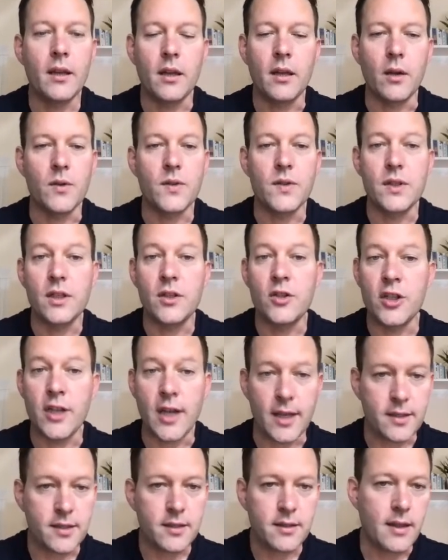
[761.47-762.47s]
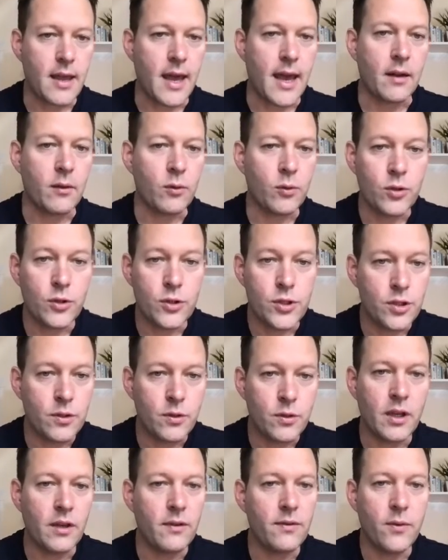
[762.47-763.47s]
suggest that
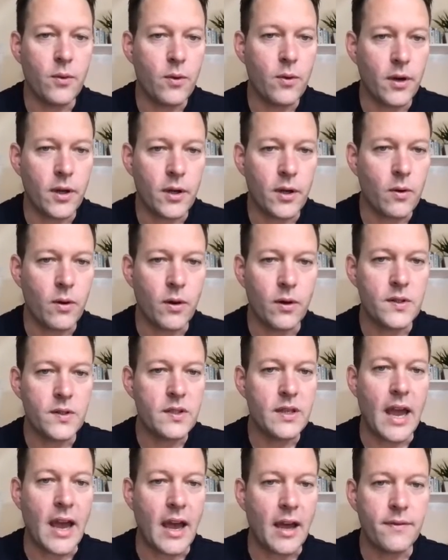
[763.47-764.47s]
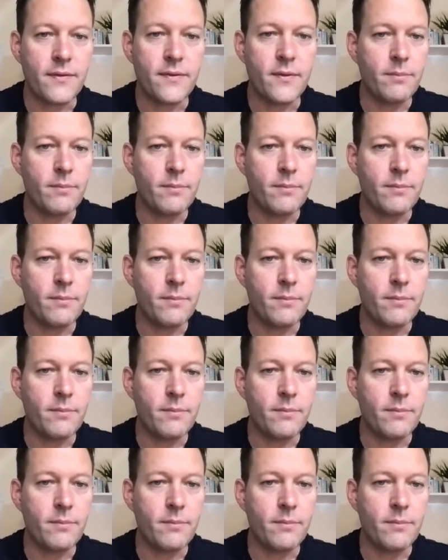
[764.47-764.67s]
gratuity for your staff,